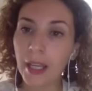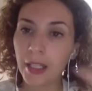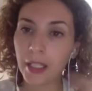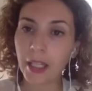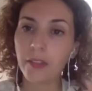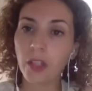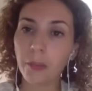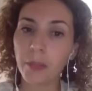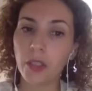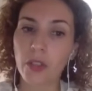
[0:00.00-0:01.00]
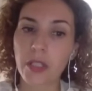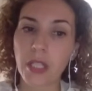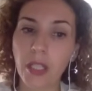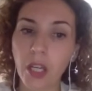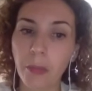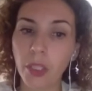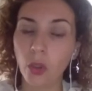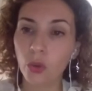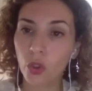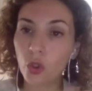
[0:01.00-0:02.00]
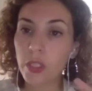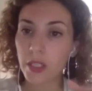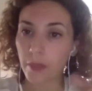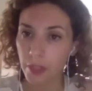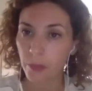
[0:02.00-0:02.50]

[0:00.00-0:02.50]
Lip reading: and it kind of helped me understand how my own Yugoslav